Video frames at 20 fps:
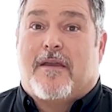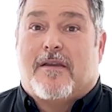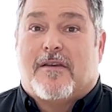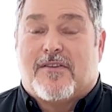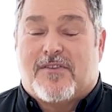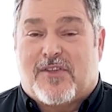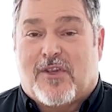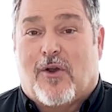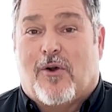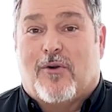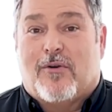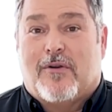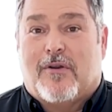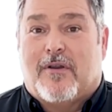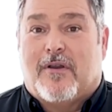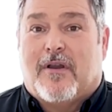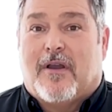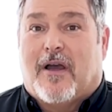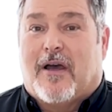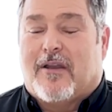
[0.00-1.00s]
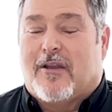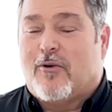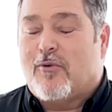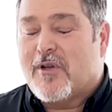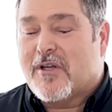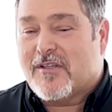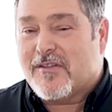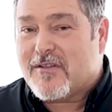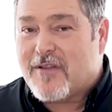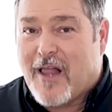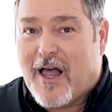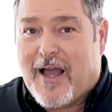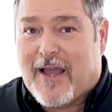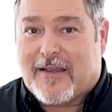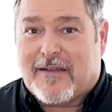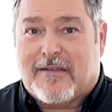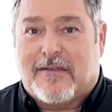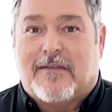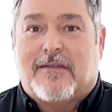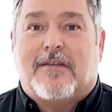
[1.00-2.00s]
So I know what it's
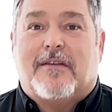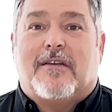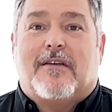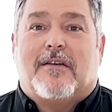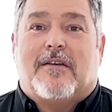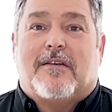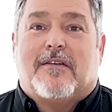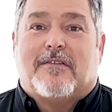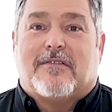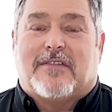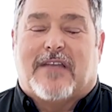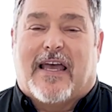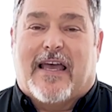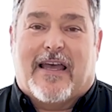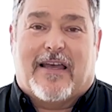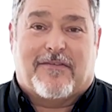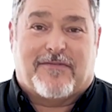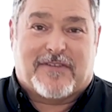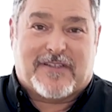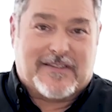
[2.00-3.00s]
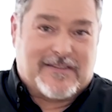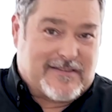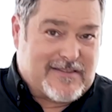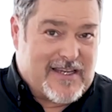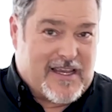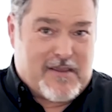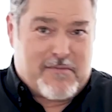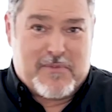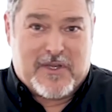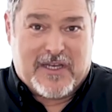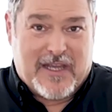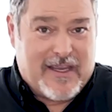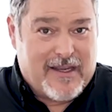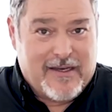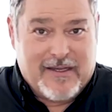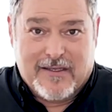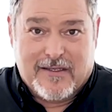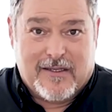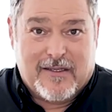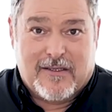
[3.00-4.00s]
like to have
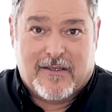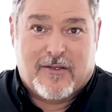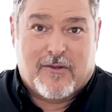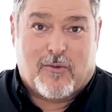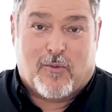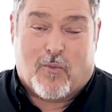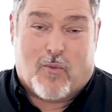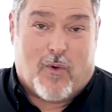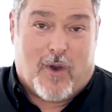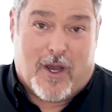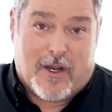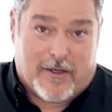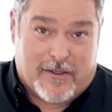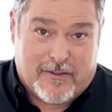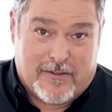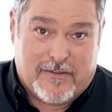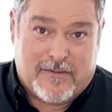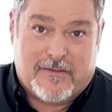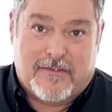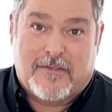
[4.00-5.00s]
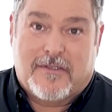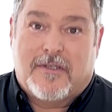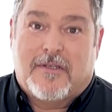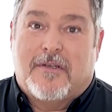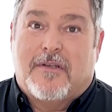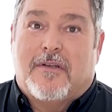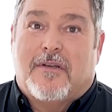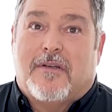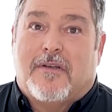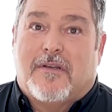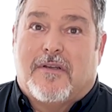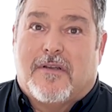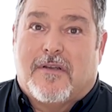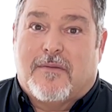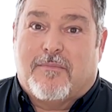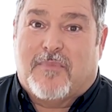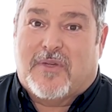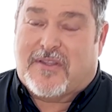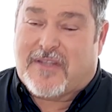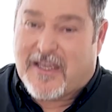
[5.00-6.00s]
contaminated water.
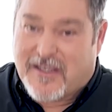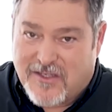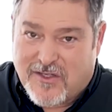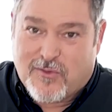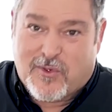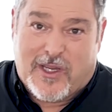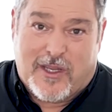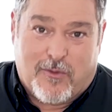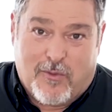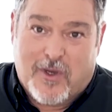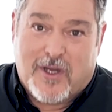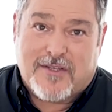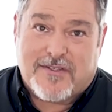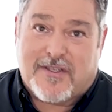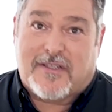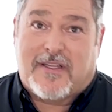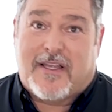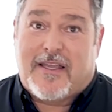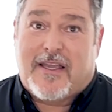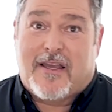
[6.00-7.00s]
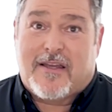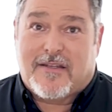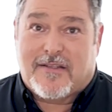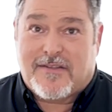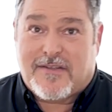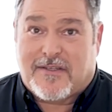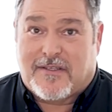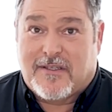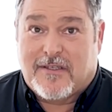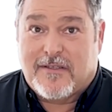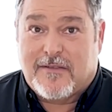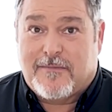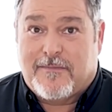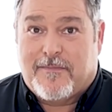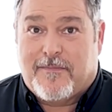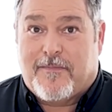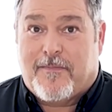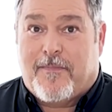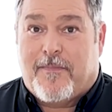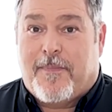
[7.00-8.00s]
But that's the way it was in Laodicea.
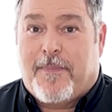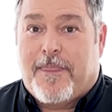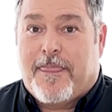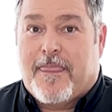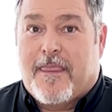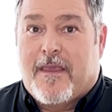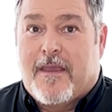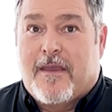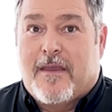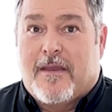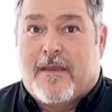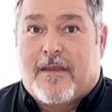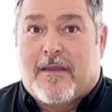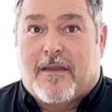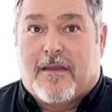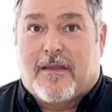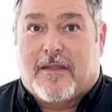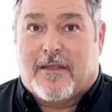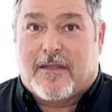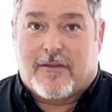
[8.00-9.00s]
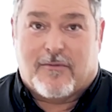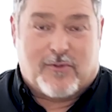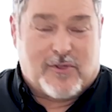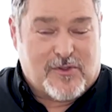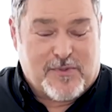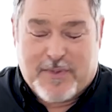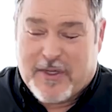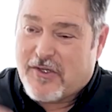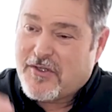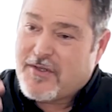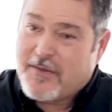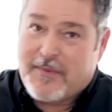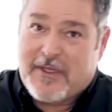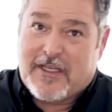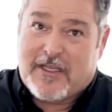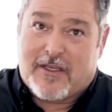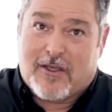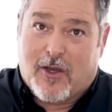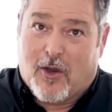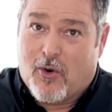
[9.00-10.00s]
It was supposed to
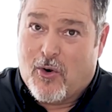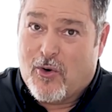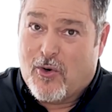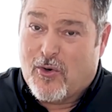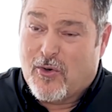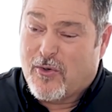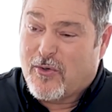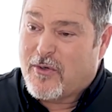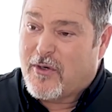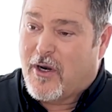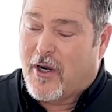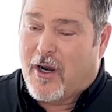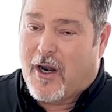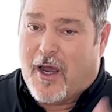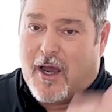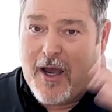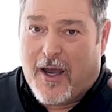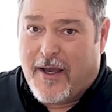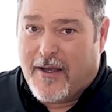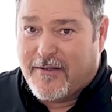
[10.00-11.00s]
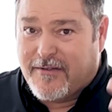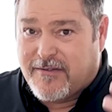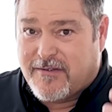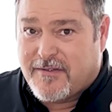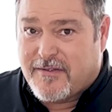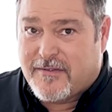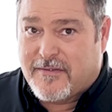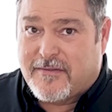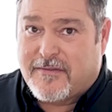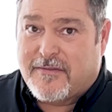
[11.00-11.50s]
be cold or hot,